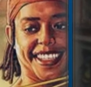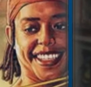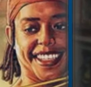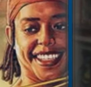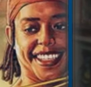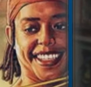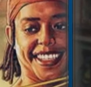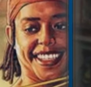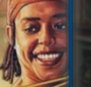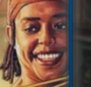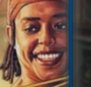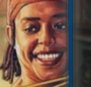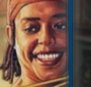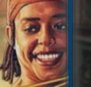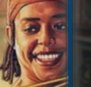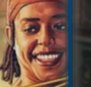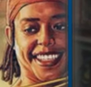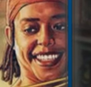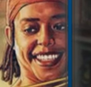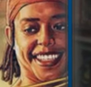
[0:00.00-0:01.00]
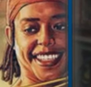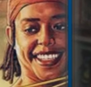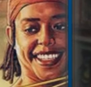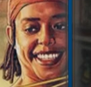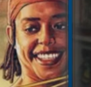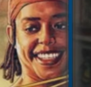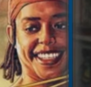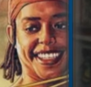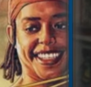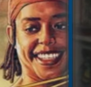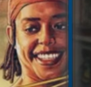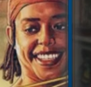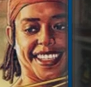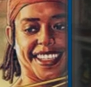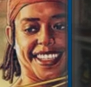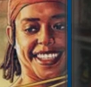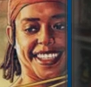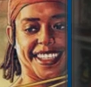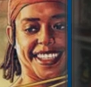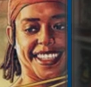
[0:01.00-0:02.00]

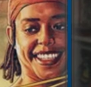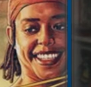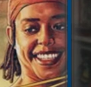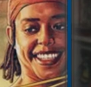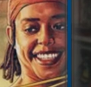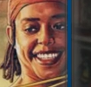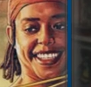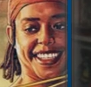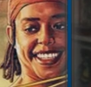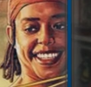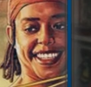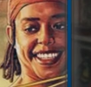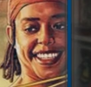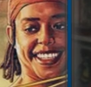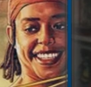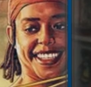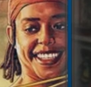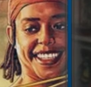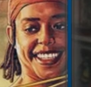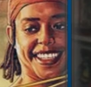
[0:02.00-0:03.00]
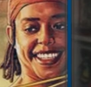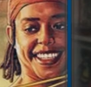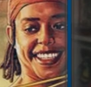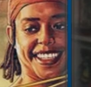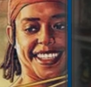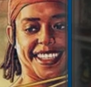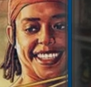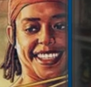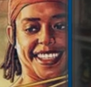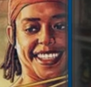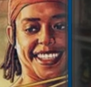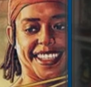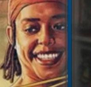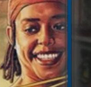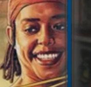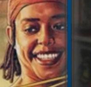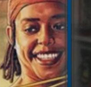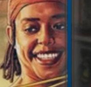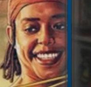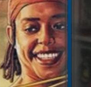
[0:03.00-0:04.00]

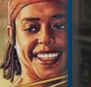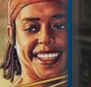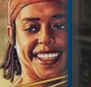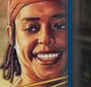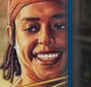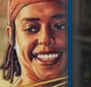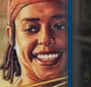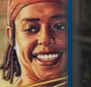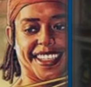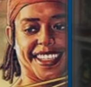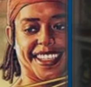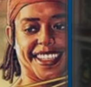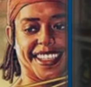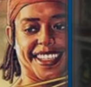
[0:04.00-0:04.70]
No words are spoken by the person on screen.